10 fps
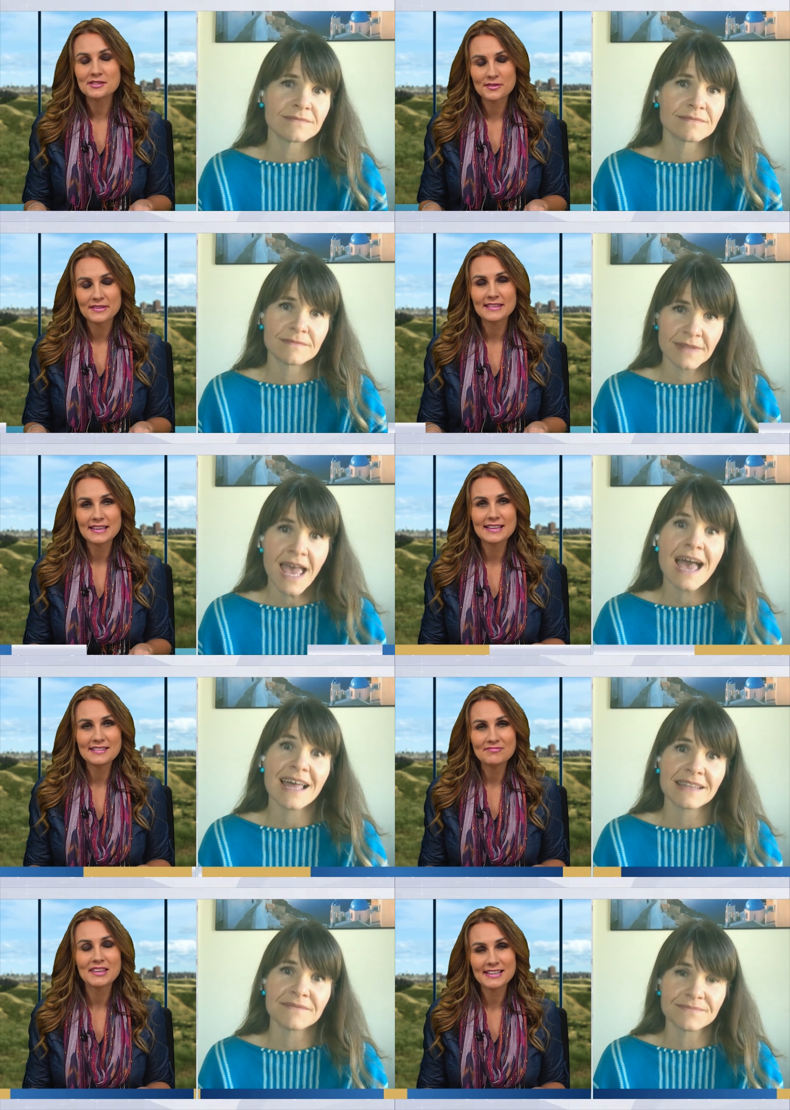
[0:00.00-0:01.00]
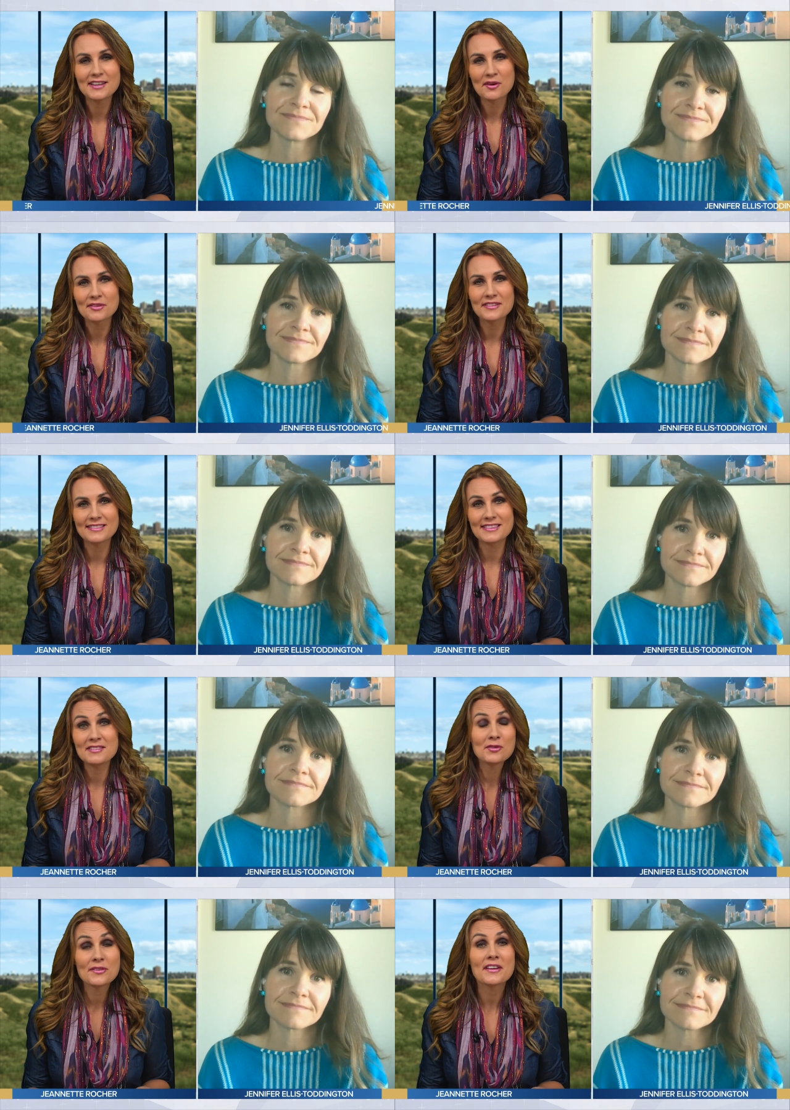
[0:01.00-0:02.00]
Speaker 1: that they yeah. they know that
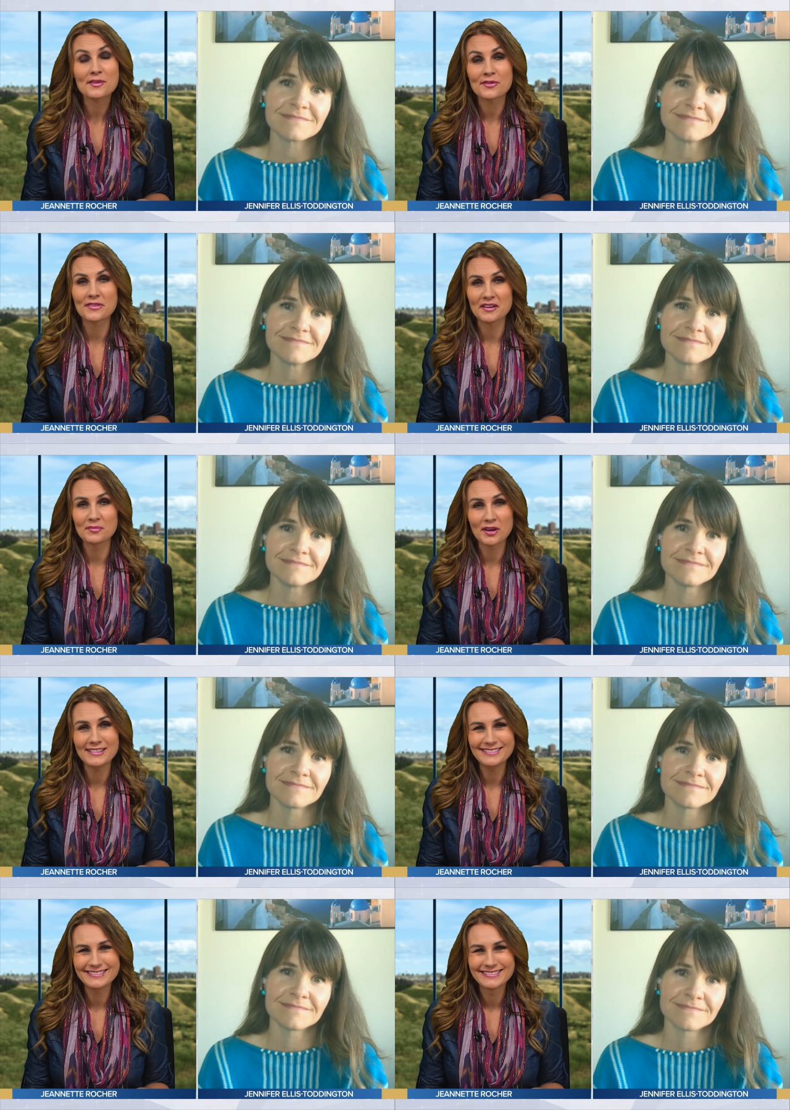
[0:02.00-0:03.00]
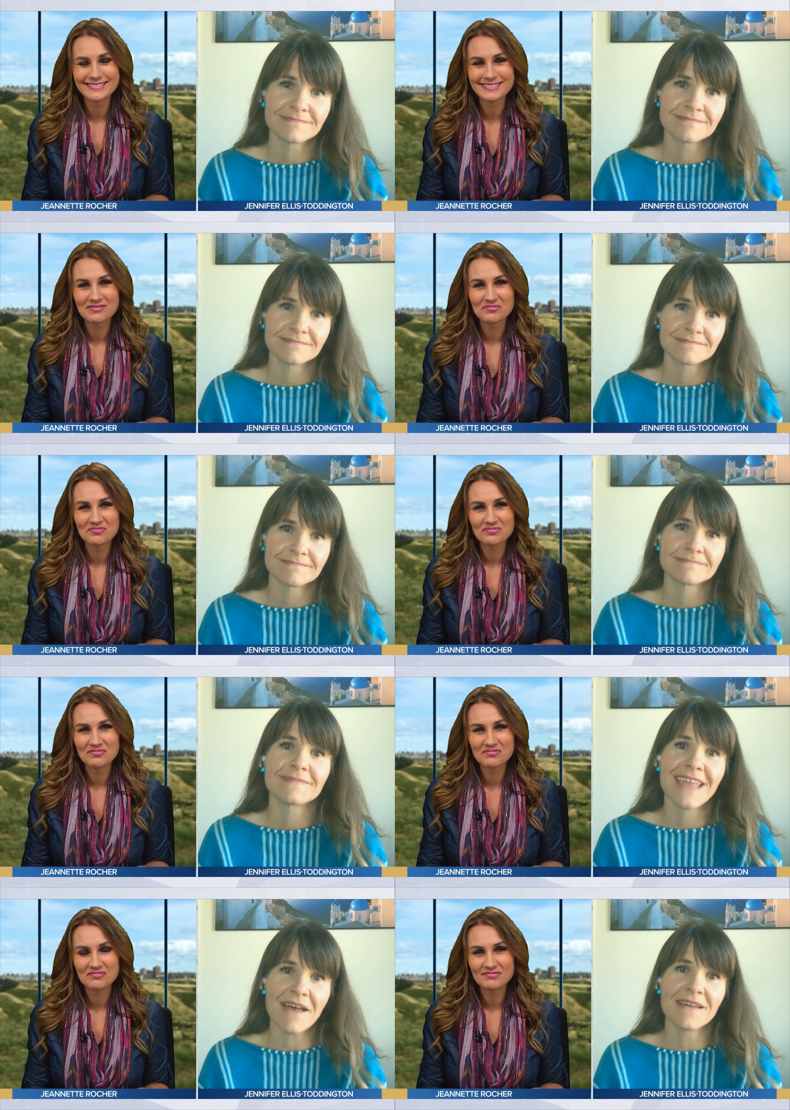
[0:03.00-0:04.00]
you're there for them, right?
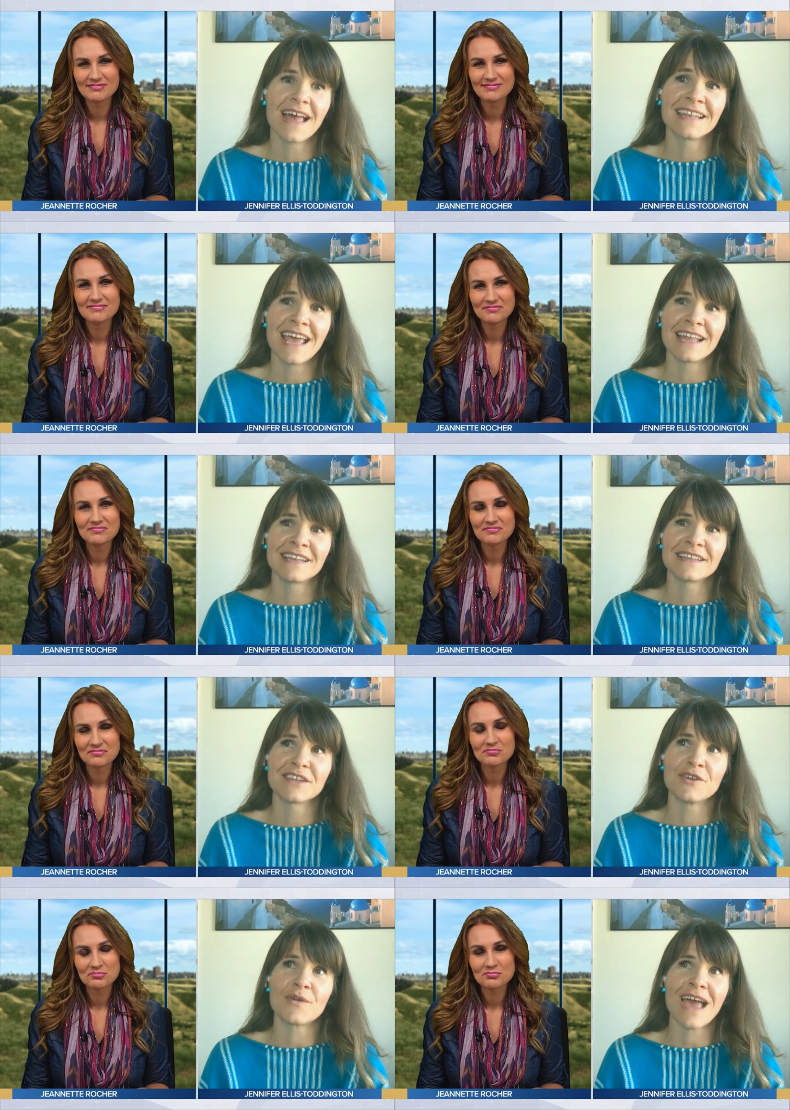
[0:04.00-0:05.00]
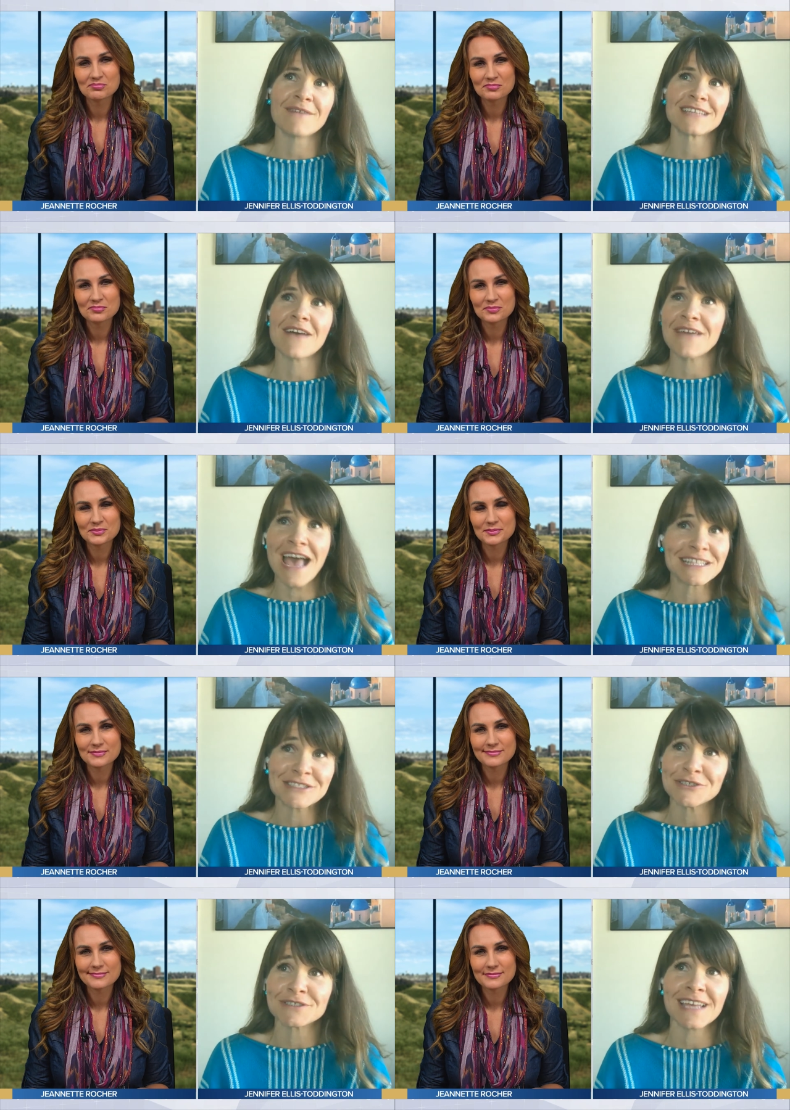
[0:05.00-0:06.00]
Speaker 2: Yeah. And and you don't have to have
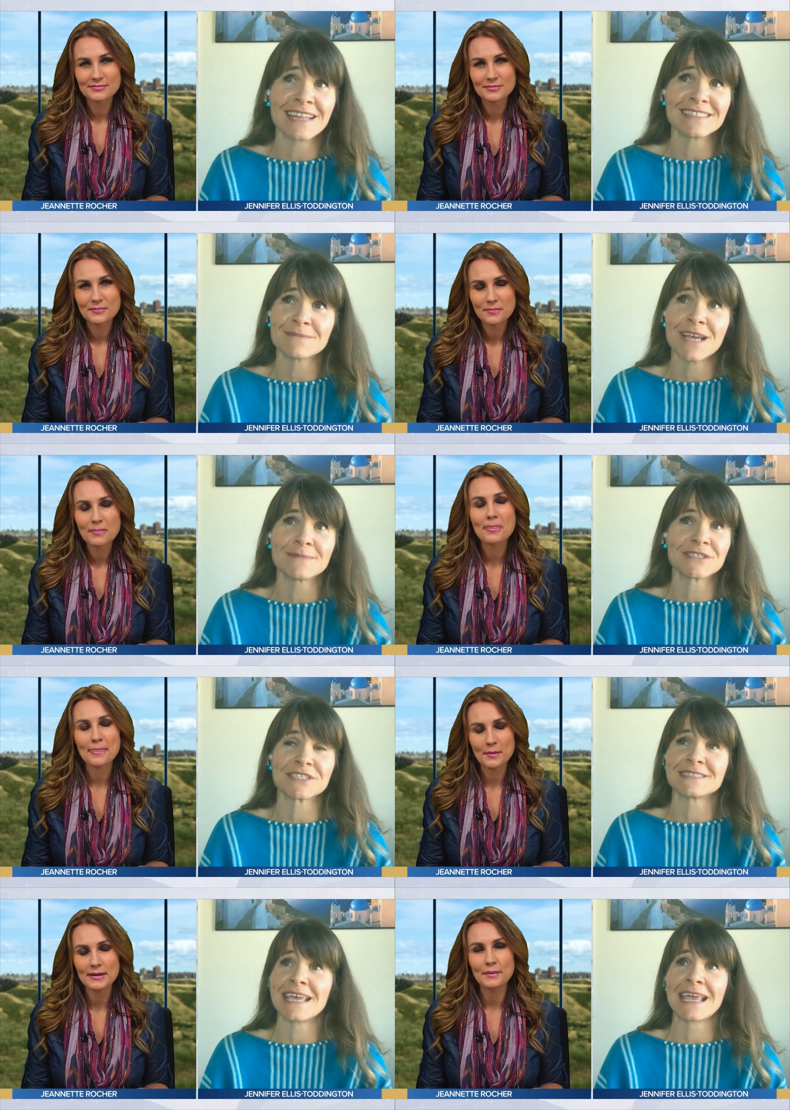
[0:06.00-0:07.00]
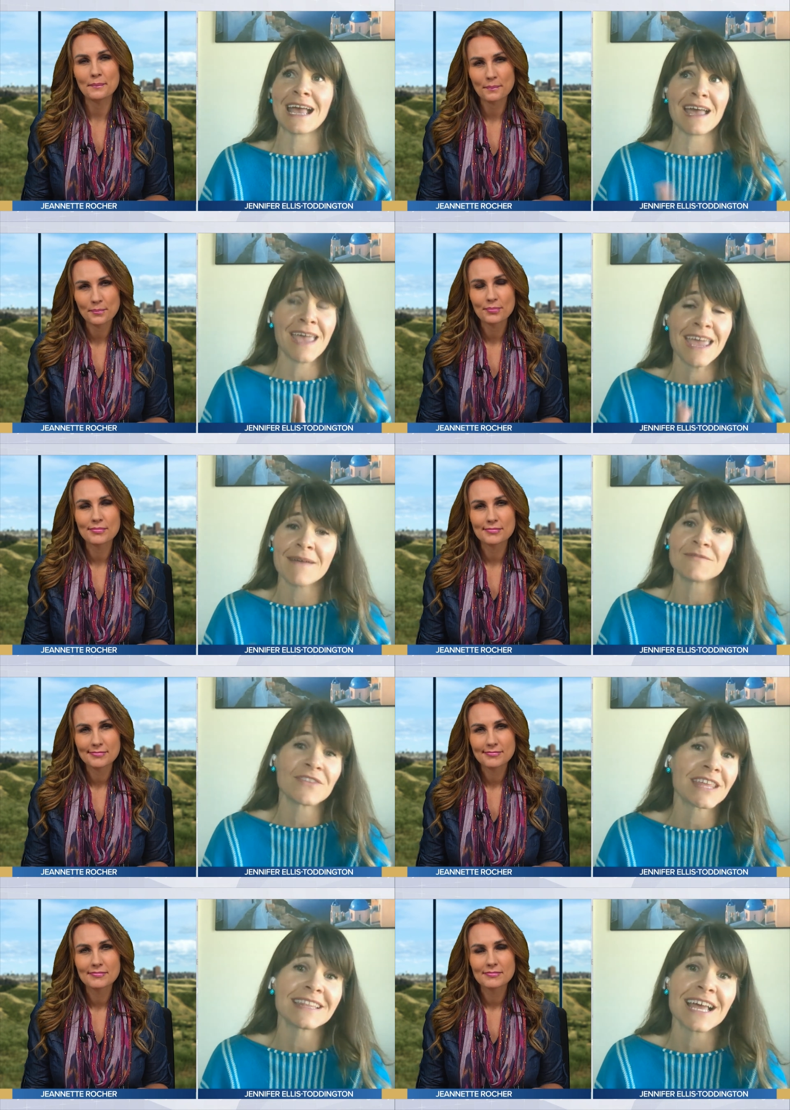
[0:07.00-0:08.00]
answers and sometimes just saying, "Hey, I'm
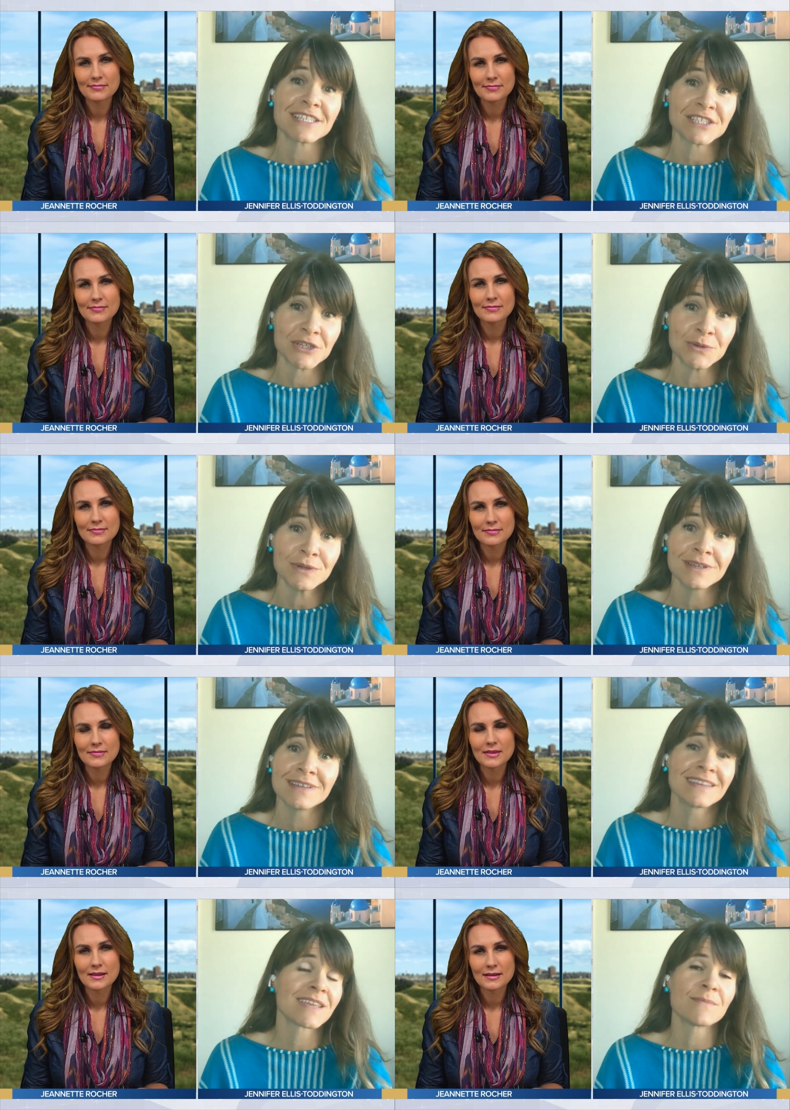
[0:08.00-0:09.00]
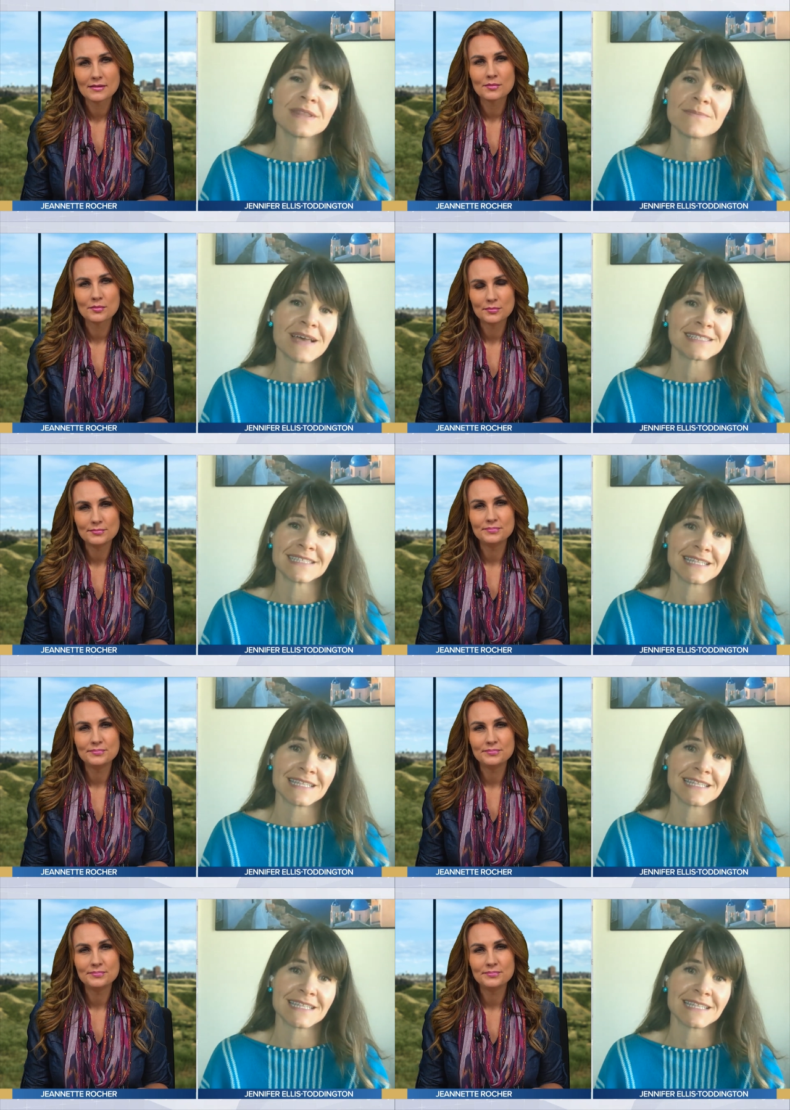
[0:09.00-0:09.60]
feeling that too." can be the best